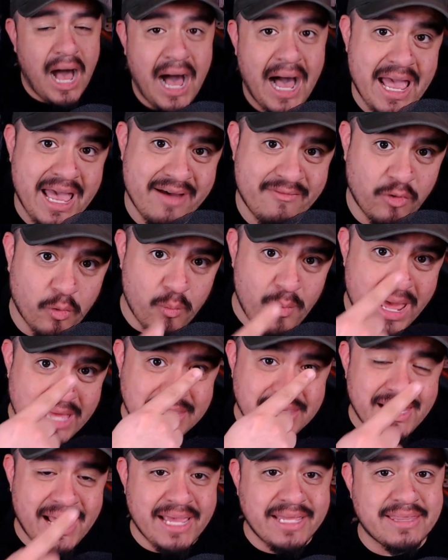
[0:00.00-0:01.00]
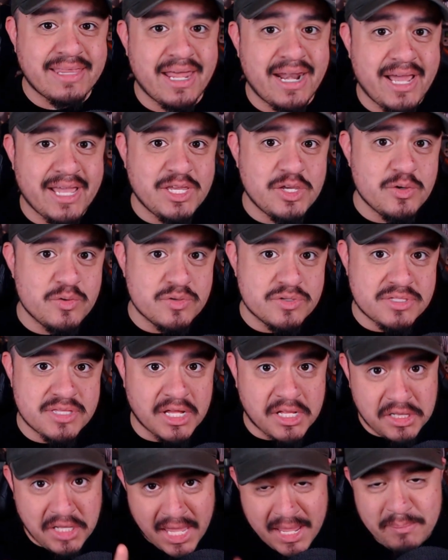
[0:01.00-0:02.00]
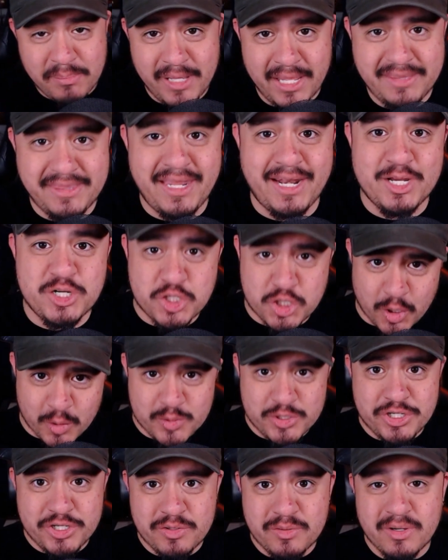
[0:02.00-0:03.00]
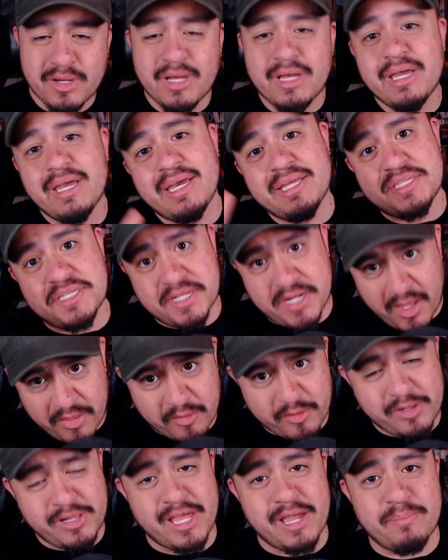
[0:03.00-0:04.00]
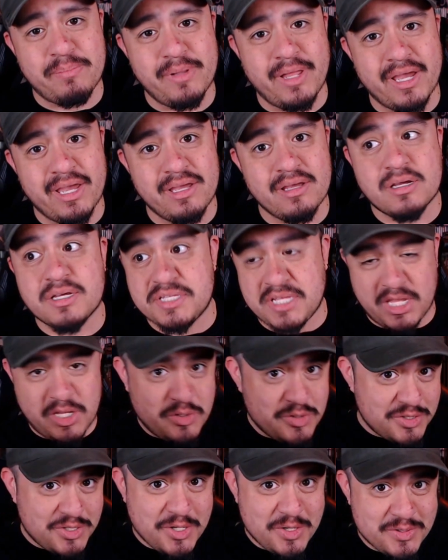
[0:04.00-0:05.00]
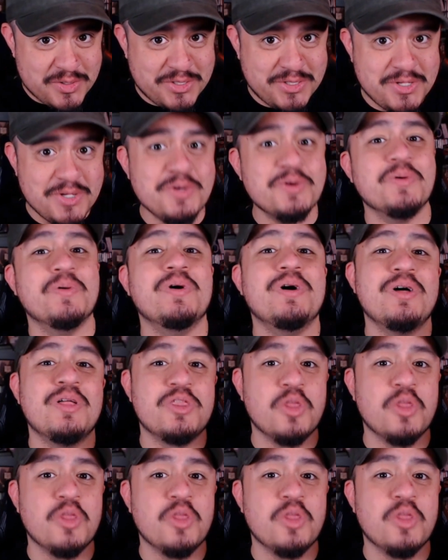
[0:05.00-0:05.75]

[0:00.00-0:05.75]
I have a red light that I use. The clamp light that I showed you, it's another clamp light because I used to use two.